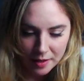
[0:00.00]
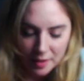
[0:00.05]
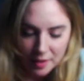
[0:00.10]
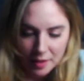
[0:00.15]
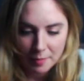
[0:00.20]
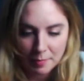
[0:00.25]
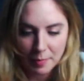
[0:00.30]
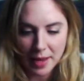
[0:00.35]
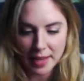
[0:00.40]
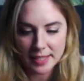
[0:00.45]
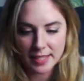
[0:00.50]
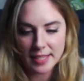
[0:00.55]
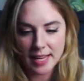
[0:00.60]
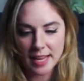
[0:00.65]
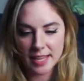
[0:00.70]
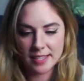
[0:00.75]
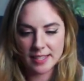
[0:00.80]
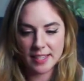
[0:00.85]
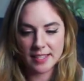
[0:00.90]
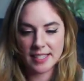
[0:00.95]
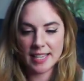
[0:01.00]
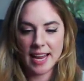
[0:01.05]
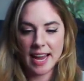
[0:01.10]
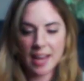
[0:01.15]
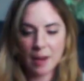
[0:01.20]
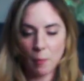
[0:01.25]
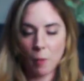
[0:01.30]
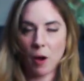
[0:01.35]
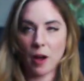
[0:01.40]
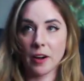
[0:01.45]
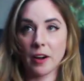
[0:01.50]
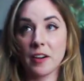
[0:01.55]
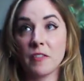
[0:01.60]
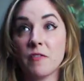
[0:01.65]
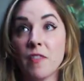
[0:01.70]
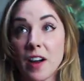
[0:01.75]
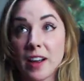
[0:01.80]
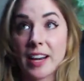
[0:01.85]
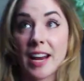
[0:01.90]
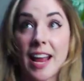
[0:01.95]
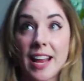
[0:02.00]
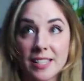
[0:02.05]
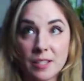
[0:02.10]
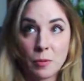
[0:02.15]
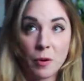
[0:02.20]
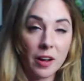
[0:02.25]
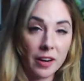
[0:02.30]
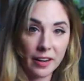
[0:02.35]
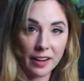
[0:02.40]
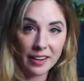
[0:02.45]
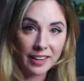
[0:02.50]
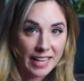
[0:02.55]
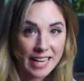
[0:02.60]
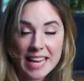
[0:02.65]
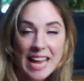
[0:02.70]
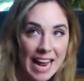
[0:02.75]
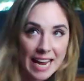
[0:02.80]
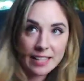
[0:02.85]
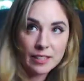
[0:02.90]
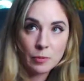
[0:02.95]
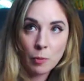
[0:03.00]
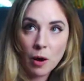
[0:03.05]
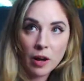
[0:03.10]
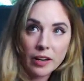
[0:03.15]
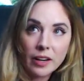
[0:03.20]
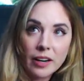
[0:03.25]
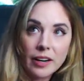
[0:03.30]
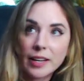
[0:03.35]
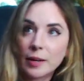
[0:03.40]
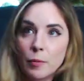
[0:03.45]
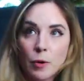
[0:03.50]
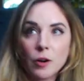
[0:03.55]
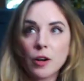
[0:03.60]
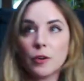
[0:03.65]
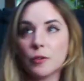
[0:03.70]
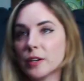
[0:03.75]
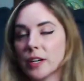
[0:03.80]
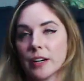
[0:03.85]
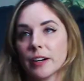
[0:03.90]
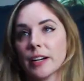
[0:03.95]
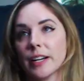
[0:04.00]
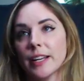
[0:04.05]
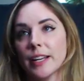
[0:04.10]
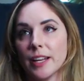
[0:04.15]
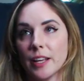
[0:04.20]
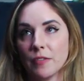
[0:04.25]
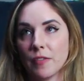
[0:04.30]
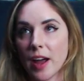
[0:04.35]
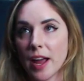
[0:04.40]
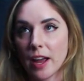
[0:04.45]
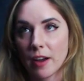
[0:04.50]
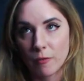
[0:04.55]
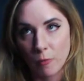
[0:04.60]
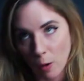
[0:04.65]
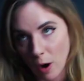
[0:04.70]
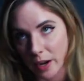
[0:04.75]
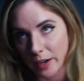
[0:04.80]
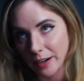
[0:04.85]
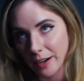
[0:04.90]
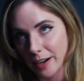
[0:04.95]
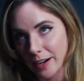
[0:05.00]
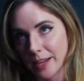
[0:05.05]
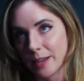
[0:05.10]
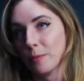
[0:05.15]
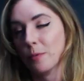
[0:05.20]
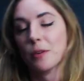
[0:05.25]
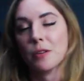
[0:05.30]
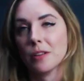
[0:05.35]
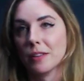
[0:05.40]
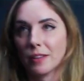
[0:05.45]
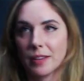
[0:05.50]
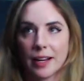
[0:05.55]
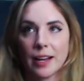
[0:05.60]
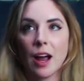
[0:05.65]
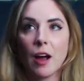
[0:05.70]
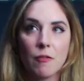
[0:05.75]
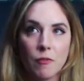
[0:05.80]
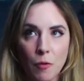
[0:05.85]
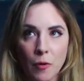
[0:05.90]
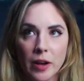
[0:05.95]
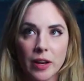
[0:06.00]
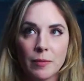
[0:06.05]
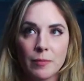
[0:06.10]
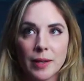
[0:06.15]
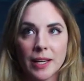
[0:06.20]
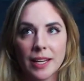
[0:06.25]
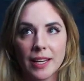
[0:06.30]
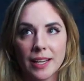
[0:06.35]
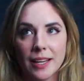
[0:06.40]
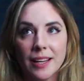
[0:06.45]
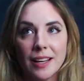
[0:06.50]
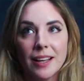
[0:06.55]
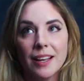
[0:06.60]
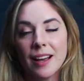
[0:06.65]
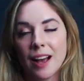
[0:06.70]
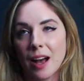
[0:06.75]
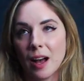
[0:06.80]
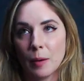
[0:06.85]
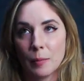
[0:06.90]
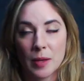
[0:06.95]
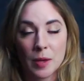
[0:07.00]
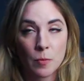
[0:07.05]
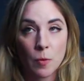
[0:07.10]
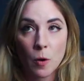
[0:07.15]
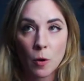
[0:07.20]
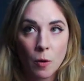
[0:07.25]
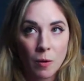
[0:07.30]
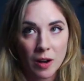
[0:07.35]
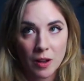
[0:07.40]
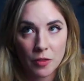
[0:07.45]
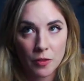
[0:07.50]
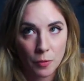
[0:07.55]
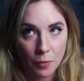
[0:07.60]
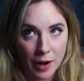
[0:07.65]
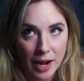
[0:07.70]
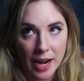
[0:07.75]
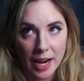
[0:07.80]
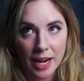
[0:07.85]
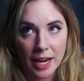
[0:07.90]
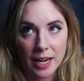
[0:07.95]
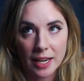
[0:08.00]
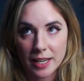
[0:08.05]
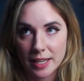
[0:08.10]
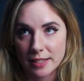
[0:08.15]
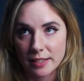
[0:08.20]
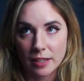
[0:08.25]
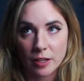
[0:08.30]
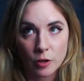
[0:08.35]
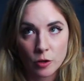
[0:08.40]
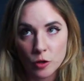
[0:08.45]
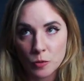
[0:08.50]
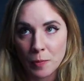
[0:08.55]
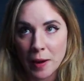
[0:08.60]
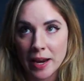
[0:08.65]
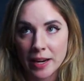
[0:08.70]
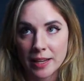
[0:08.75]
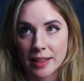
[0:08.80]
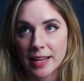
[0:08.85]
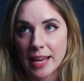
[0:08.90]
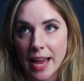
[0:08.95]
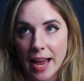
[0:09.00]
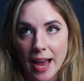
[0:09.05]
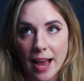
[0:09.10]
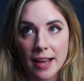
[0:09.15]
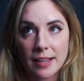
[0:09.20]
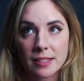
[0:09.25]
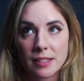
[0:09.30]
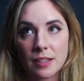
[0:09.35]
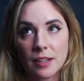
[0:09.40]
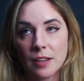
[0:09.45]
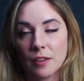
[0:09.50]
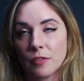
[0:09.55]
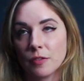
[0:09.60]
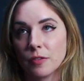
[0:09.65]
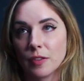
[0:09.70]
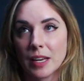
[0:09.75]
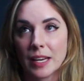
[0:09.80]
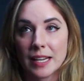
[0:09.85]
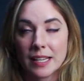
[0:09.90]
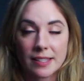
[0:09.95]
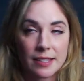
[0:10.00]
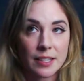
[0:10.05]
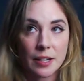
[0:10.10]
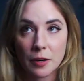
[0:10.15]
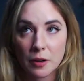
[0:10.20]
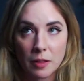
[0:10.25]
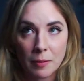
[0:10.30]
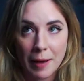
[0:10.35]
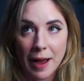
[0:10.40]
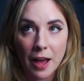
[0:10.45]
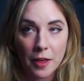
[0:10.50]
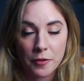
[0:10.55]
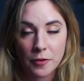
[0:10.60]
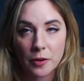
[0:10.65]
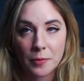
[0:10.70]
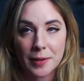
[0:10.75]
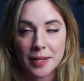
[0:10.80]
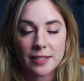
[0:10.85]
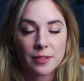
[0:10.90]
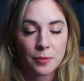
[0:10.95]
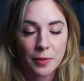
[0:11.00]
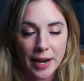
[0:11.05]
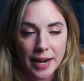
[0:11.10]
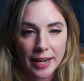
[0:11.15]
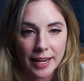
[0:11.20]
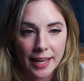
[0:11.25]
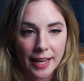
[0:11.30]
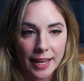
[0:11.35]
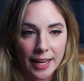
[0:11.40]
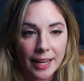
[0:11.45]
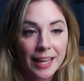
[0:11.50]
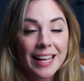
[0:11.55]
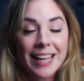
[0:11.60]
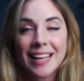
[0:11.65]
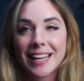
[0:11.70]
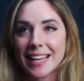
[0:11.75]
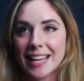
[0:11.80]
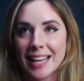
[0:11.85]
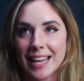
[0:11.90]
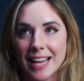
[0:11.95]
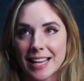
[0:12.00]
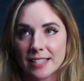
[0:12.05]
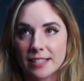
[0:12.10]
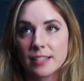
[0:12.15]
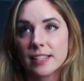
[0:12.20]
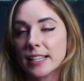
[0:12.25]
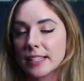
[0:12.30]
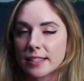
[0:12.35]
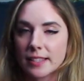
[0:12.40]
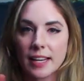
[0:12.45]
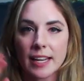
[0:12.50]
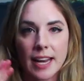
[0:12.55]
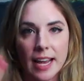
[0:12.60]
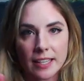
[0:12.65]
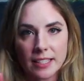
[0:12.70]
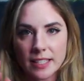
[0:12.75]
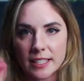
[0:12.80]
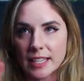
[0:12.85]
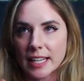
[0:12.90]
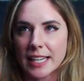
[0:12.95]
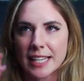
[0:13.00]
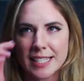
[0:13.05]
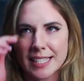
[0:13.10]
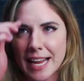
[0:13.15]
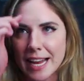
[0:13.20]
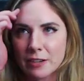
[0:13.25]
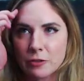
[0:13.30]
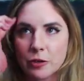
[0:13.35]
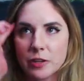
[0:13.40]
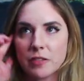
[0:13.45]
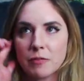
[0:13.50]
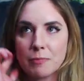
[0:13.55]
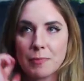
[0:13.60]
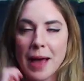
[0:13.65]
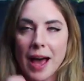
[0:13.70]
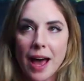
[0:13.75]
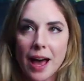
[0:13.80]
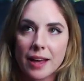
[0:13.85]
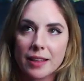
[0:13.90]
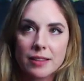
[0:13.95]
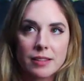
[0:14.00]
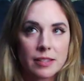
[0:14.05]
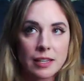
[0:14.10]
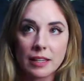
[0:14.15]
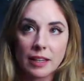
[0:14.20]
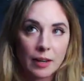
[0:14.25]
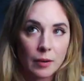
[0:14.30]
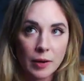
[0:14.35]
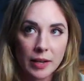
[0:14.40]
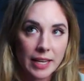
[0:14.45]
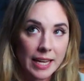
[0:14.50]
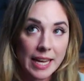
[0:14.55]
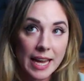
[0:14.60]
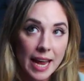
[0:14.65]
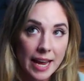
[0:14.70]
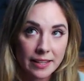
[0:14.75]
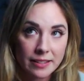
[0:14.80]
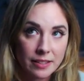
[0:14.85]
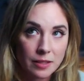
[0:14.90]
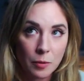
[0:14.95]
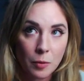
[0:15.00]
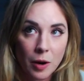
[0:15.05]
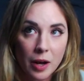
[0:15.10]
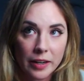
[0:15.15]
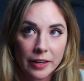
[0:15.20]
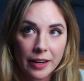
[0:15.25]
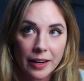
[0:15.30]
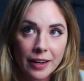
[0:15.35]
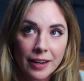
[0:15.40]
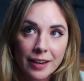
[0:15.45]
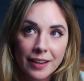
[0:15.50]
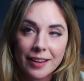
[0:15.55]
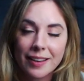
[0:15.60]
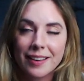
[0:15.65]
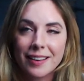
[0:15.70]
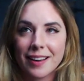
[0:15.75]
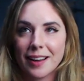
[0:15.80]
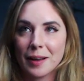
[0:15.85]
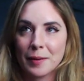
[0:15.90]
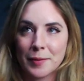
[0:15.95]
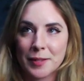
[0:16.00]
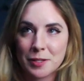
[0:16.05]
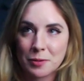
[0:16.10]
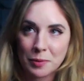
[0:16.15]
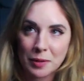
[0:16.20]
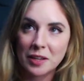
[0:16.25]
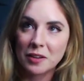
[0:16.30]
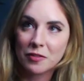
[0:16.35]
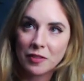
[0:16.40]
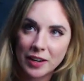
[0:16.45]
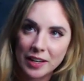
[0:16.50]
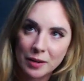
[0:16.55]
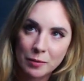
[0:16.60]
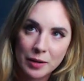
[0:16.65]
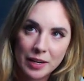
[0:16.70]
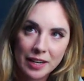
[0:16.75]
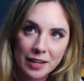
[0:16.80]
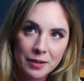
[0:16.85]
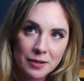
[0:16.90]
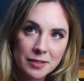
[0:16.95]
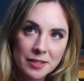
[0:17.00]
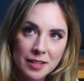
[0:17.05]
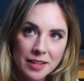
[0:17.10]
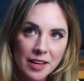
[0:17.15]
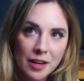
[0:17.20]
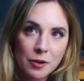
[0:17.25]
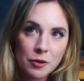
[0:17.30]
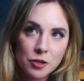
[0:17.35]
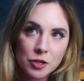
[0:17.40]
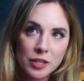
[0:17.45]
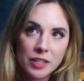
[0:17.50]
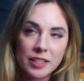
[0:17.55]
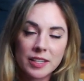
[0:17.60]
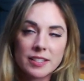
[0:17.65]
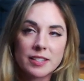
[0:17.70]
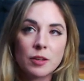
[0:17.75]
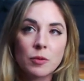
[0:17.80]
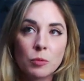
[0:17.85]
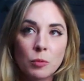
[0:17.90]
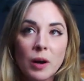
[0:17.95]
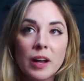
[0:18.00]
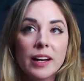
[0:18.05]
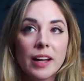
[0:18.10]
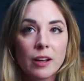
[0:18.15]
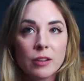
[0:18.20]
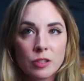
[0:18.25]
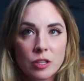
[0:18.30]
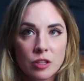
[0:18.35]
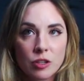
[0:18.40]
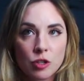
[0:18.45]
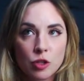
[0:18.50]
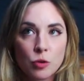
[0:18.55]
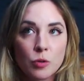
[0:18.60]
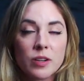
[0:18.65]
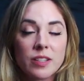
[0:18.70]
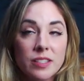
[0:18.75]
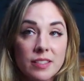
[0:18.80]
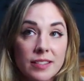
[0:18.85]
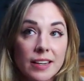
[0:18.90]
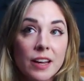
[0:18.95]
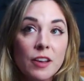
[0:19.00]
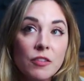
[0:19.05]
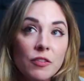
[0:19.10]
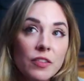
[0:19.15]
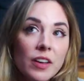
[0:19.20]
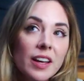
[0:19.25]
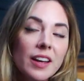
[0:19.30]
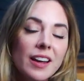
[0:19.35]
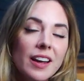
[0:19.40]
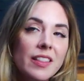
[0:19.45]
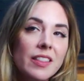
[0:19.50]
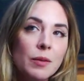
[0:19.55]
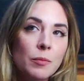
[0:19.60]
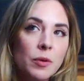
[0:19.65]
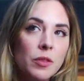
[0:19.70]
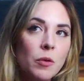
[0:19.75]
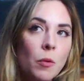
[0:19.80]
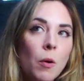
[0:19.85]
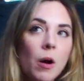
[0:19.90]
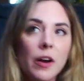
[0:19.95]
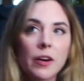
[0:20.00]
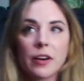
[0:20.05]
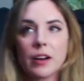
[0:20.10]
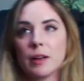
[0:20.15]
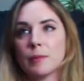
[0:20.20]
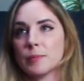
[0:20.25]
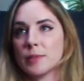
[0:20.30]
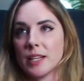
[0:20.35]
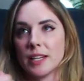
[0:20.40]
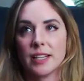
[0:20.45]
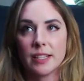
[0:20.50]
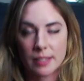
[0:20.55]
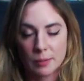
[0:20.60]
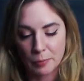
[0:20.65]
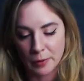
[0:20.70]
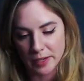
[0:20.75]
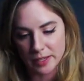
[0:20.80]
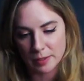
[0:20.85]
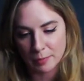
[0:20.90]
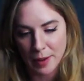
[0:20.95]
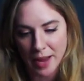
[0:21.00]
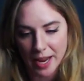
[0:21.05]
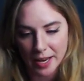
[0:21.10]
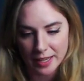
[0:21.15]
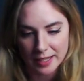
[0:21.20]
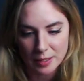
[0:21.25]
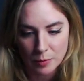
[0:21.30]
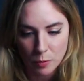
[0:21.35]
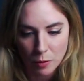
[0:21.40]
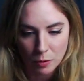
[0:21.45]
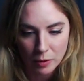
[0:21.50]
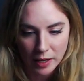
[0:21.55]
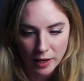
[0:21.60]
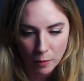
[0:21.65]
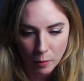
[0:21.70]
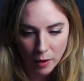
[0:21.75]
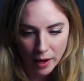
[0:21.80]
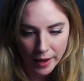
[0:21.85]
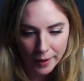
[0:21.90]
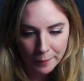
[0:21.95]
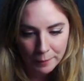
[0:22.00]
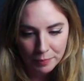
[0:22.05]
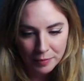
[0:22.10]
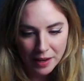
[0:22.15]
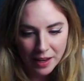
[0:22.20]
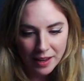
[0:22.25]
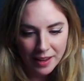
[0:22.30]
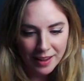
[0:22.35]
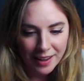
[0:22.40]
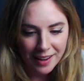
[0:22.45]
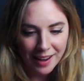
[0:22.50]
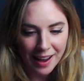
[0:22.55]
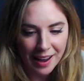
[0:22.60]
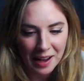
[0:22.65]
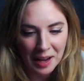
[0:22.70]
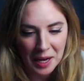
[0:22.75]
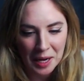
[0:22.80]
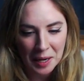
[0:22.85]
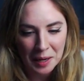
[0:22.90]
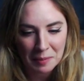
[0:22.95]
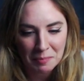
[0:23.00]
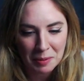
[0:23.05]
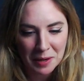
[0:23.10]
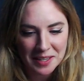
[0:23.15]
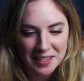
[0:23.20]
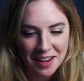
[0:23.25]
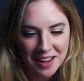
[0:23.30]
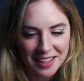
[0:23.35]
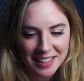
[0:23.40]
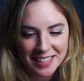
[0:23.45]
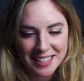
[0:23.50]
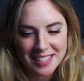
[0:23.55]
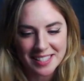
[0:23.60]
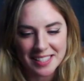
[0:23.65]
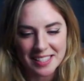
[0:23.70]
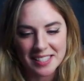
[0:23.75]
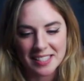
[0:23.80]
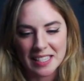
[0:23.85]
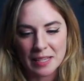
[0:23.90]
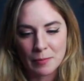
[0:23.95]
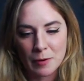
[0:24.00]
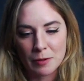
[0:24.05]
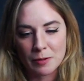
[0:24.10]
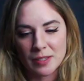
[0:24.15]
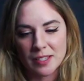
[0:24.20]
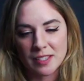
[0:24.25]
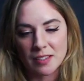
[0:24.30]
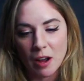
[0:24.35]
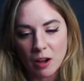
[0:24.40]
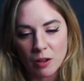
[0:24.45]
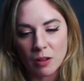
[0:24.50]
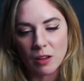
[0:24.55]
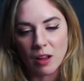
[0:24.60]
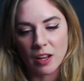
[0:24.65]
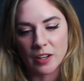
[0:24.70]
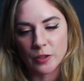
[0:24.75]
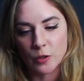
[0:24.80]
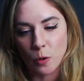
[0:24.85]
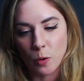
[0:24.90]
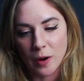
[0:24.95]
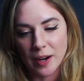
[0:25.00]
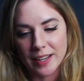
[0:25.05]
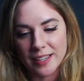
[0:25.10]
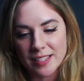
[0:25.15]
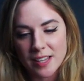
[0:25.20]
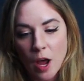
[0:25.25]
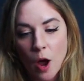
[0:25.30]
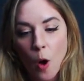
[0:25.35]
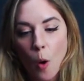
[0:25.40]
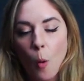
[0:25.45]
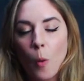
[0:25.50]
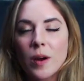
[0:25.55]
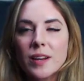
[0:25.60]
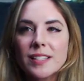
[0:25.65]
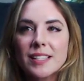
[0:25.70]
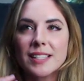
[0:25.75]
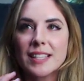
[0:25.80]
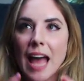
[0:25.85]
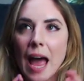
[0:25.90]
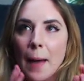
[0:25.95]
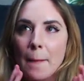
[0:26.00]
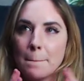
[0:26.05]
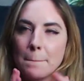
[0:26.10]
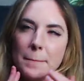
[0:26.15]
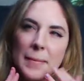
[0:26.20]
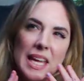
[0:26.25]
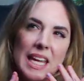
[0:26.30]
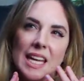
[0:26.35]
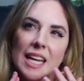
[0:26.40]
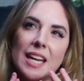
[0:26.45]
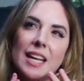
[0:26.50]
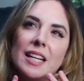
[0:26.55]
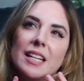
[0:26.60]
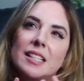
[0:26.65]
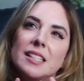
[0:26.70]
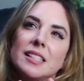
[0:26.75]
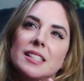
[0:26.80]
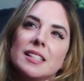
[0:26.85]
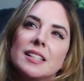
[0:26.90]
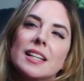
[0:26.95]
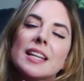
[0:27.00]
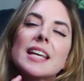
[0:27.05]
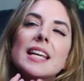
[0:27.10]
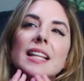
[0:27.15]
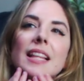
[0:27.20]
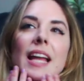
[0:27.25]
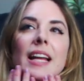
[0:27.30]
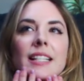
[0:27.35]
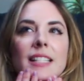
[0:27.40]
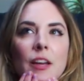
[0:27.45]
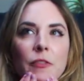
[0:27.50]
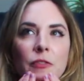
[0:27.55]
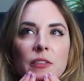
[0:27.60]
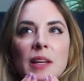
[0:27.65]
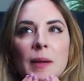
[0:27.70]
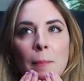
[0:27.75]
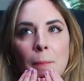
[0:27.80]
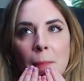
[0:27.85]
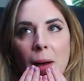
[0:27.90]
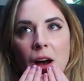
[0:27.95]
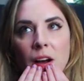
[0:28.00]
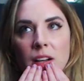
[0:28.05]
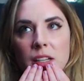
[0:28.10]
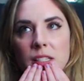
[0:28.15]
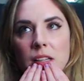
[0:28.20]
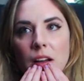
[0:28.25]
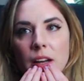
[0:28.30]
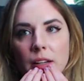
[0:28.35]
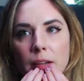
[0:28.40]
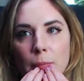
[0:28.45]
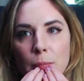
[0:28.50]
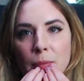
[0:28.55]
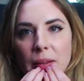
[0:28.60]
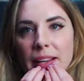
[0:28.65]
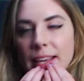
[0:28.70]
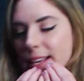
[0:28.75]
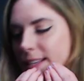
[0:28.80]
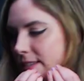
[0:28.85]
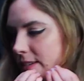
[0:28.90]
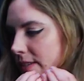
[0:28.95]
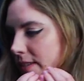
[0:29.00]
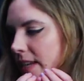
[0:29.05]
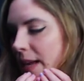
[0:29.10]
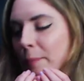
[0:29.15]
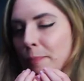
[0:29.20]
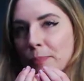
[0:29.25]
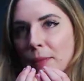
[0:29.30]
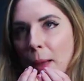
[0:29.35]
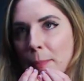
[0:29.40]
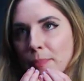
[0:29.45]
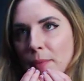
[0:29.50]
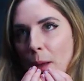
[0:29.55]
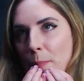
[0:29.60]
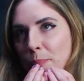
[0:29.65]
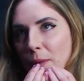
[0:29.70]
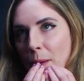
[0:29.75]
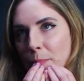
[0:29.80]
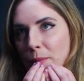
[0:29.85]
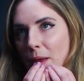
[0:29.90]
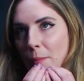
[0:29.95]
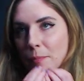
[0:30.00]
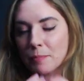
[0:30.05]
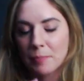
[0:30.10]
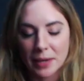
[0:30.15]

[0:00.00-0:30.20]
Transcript: Base says, does he hate water? Fucking hates water. He hates water. He won't go near it. If I have water, he will like avoid me. He won't go out in the rain. He's a huge pain in the ass if he needs to go to the bathroom and it's raining. It's connected to his hatred of baths. He hates the water. It's really funny when he goes to the ocean because he'll run out to the shore to sniff, and then when the water comes in, he sprints back because he won't get wet. Pardalis, does Simone suckle on toys? What does that mean? He like definitely mungs on them. Like he's just like nom nom nom nom.